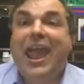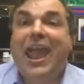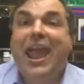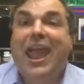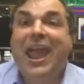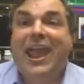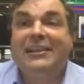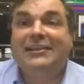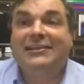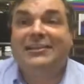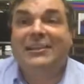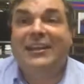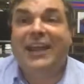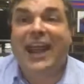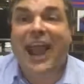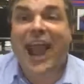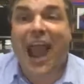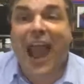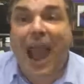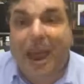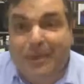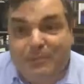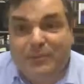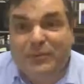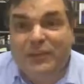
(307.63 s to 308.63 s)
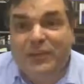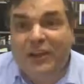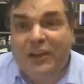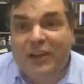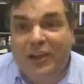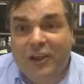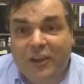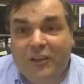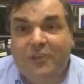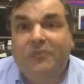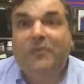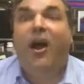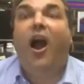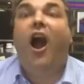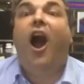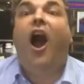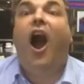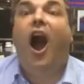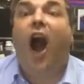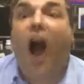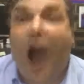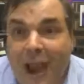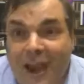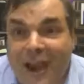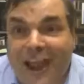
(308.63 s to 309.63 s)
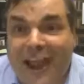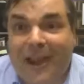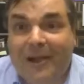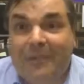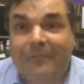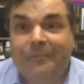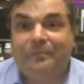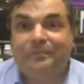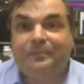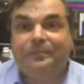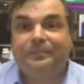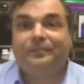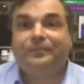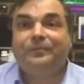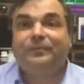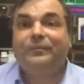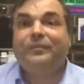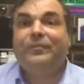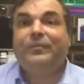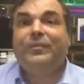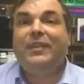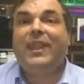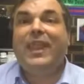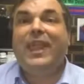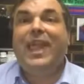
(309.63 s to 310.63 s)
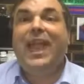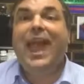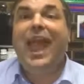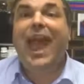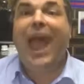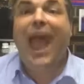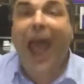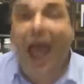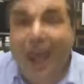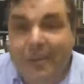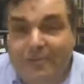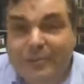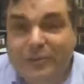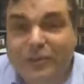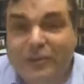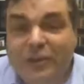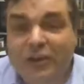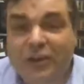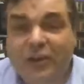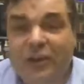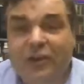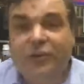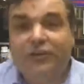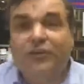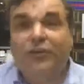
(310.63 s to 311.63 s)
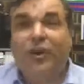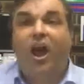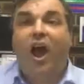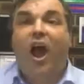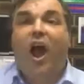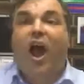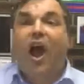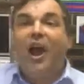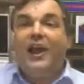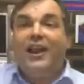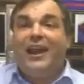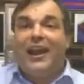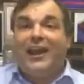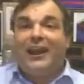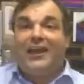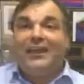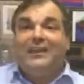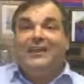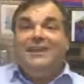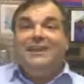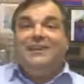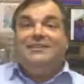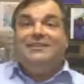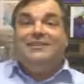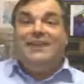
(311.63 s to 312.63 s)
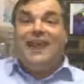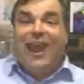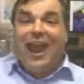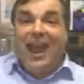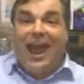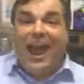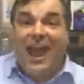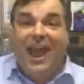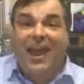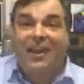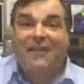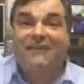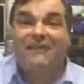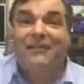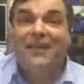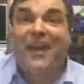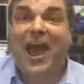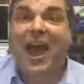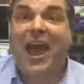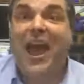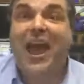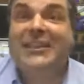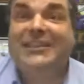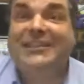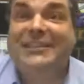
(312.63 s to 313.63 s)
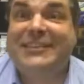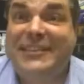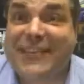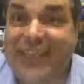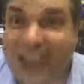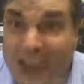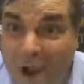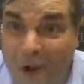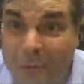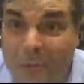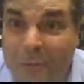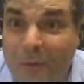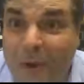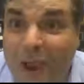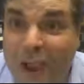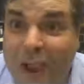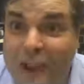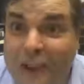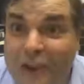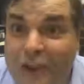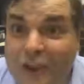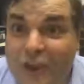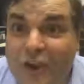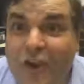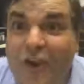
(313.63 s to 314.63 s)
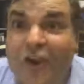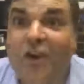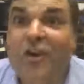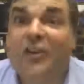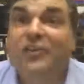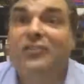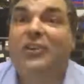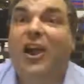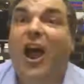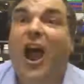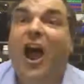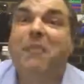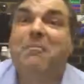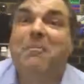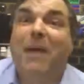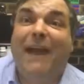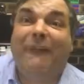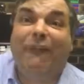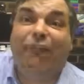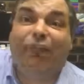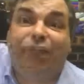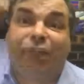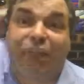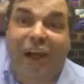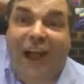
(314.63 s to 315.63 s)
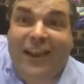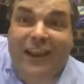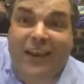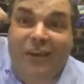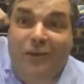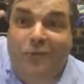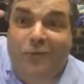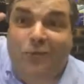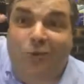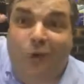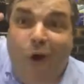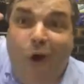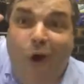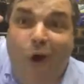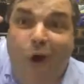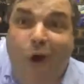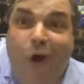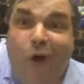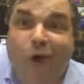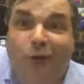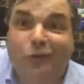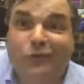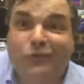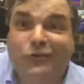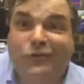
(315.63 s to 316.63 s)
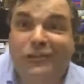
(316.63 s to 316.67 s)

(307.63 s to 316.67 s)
It's an absolute honor. Absolute honor to have a scalp like yours on my fucking wall.